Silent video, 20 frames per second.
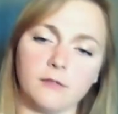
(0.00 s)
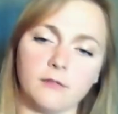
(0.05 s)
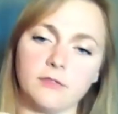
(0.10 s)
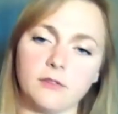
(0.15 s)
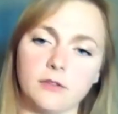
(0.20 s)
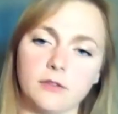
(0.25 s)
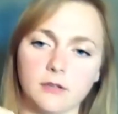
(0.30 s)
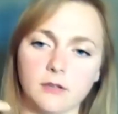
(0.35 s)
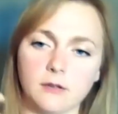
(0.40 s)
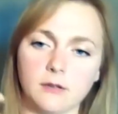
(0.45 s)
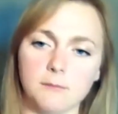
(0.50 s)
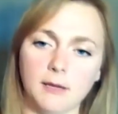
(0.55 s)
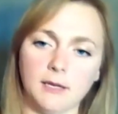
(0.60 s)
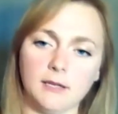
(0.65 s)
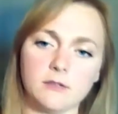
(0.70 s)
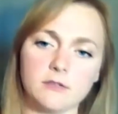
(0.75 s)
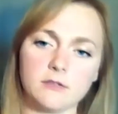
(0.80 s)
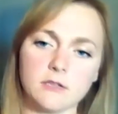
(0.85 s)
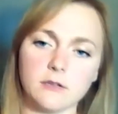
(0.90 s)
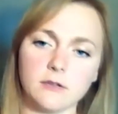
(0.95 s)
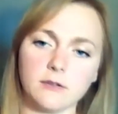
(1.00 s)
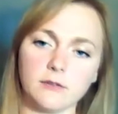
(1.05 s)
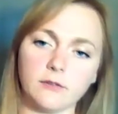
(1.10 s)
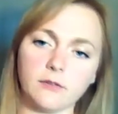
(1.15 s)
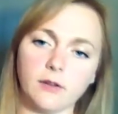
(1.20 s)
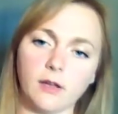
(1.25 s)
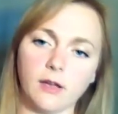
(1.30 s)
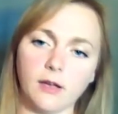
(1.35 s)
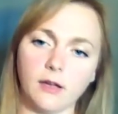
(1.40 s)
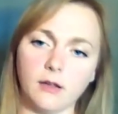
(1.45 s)
of the
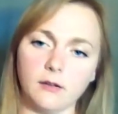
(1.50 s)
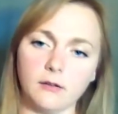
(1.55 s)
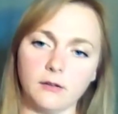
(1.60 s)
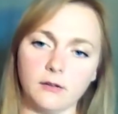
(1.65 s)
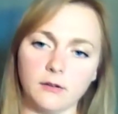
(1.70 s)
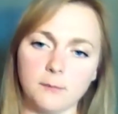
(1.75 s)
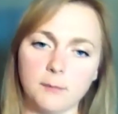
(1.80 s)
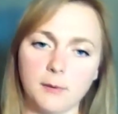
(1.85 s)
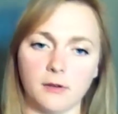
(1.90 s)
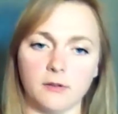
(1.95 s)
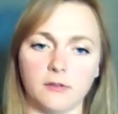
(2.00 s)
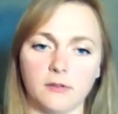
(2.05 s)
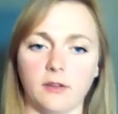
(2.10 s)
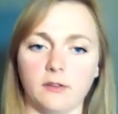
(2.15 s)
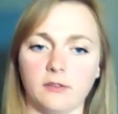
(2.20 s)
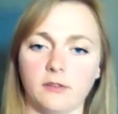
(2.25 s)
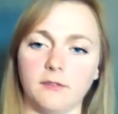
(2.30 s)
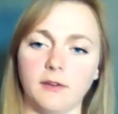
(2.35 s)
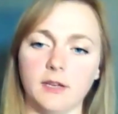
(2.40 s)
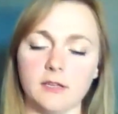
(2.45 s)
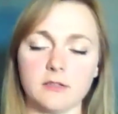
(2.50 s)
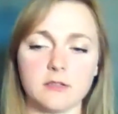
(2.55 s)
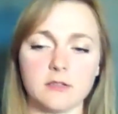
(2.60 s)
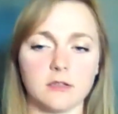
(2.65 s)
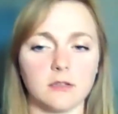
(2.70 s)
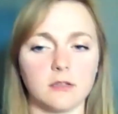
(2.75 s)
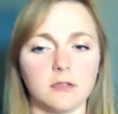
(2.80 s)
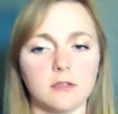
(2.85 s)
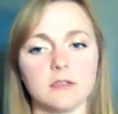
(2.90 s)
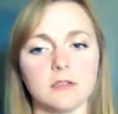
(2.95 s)
managers and the
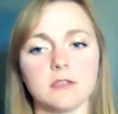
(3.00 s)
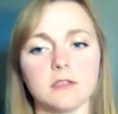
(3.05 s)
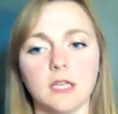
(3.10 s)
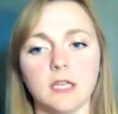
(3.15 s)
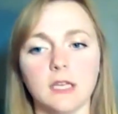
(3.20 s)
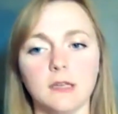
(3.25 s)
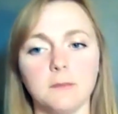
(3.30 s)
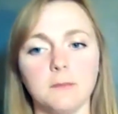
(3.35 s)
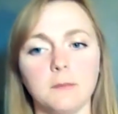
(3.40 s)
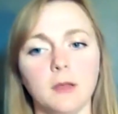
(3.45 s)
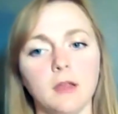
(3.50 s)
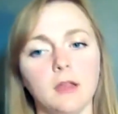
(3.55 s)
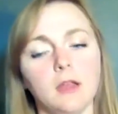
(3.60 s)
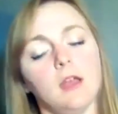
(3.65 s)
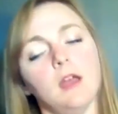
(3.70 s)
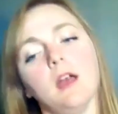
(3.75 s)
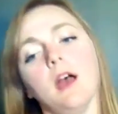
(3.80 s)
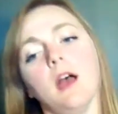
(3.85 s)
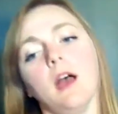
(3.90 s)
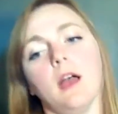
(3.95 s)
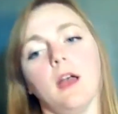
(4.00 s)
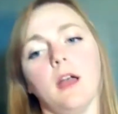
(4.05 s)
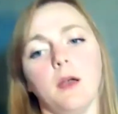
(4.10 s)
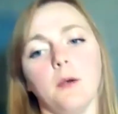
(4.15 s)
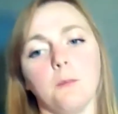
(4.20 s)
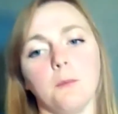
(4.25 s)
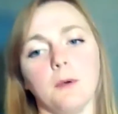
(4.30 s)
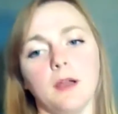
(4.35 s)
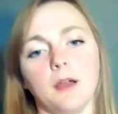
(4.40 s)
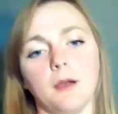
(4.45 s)
post-excavation team,
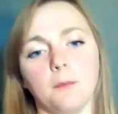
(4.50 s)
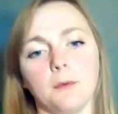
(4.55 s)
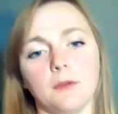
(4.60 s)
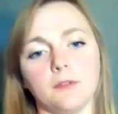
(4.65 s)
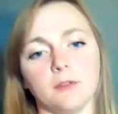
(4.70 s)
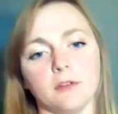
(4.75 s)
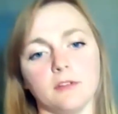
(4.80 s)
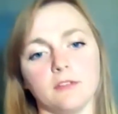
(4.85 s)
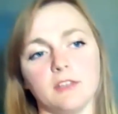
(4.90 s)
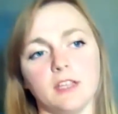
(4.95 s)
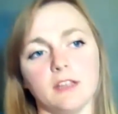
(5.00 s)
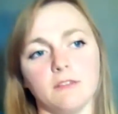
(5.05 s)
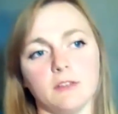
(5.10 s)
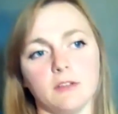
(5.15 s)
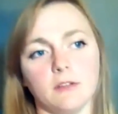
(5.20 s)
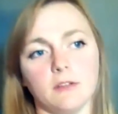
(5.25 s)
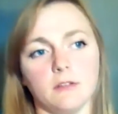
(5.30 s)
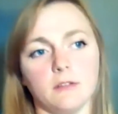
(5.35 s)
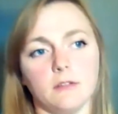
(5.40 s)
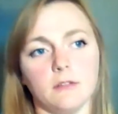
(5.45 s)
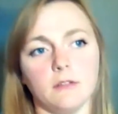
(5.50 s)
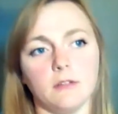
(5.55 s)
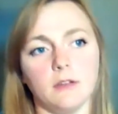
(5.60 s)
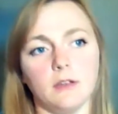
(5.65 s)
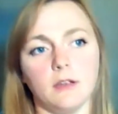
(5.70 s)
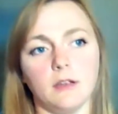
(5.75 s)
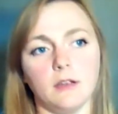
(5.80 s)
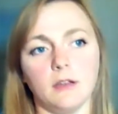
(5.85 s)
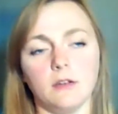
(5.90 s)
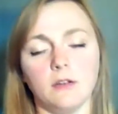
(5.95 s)
where we're sort of given
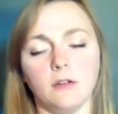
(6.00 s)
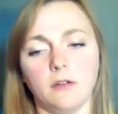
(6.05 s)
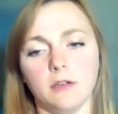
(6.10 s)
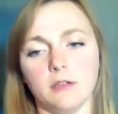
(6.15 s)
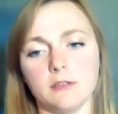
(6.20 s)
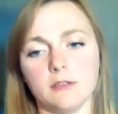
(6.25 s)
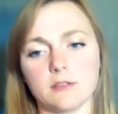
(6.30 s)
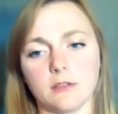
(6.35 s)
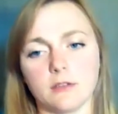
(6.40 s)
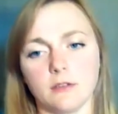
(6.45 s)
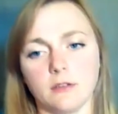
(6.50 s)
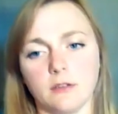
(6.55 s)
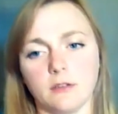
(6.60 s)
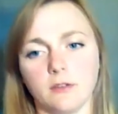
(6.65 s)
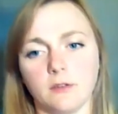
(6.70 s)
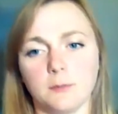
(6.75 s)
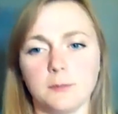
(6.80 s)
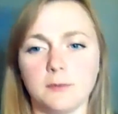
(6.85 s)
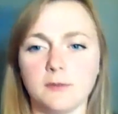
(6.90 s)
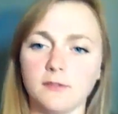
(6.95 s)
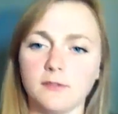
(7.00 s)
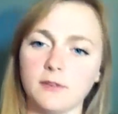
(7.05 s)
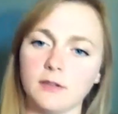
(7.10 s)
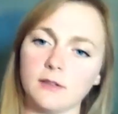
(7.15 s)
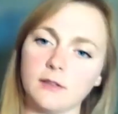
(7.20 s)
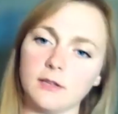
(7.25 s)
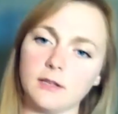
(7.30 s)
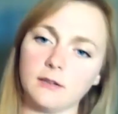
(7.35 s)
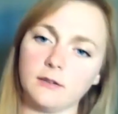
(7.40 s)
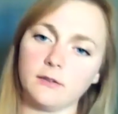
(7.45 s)
knowledge on specific
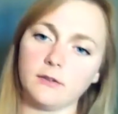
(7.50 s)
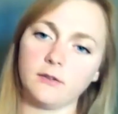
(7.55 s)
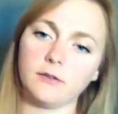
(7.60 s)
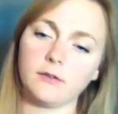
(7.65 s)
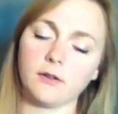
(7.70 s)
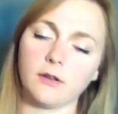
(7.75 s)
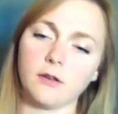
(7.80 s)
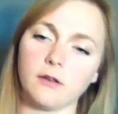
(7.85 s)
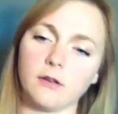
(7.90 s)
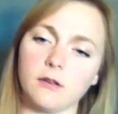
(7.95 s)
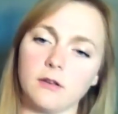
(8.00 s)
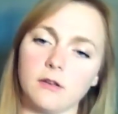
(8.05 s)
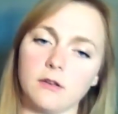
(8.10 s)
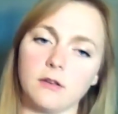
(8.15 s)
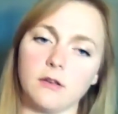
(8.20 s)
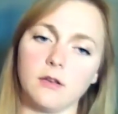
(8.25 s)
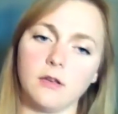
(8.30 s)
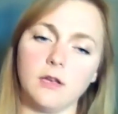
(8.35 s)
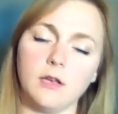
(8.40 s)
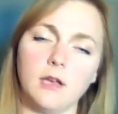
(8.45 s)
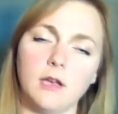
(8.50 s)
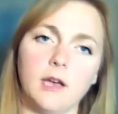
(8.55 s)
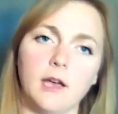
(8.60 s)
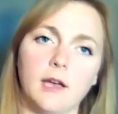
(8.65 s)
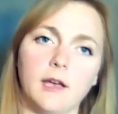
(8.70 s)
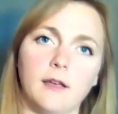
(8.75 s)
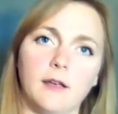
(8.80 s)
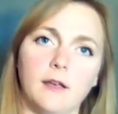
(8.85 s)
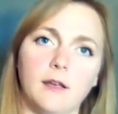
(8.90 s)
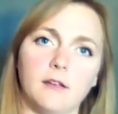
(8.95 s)
things. So
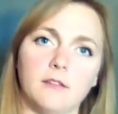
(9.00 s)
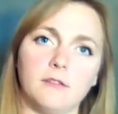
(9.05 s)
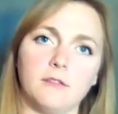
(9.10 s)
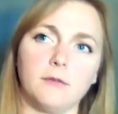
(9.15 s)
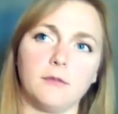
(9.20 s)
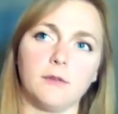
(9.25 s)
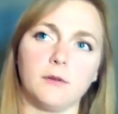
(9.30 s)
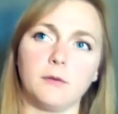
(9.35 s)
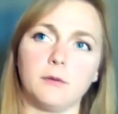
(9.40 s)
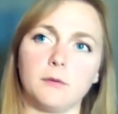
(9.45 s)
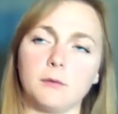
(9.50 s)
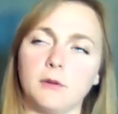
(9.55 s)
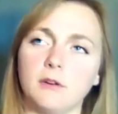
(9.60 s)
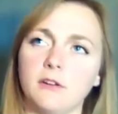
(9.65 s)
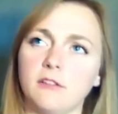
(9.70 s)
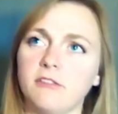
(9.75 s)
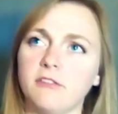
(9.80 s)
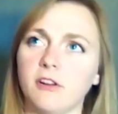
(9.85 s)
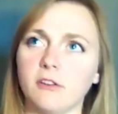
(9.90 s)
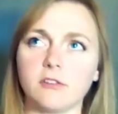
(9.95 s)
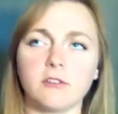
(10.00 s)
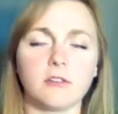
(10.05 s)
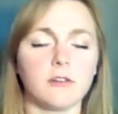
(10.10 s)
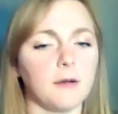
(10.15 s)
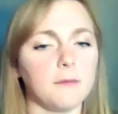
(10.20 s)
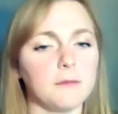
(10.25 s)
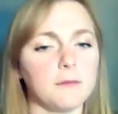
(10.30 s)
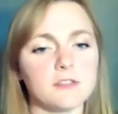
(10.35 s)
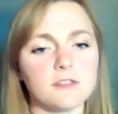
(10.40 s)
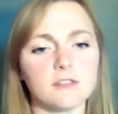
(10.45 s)
there was one on
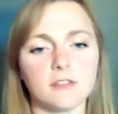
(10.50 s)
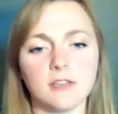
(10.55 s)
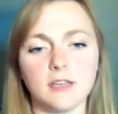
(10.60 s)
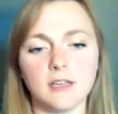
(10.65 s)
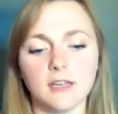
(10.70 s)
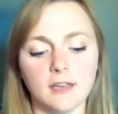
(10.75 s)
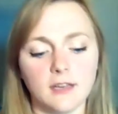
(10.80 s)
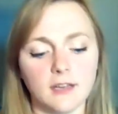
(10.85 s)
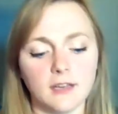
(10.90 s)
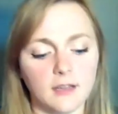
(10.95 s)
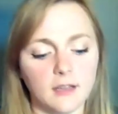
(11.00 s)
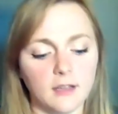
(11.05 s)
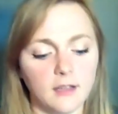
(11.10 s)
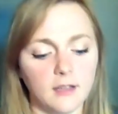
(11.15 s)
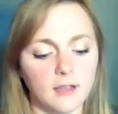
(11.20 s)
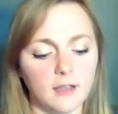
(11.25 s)
photogrammetry,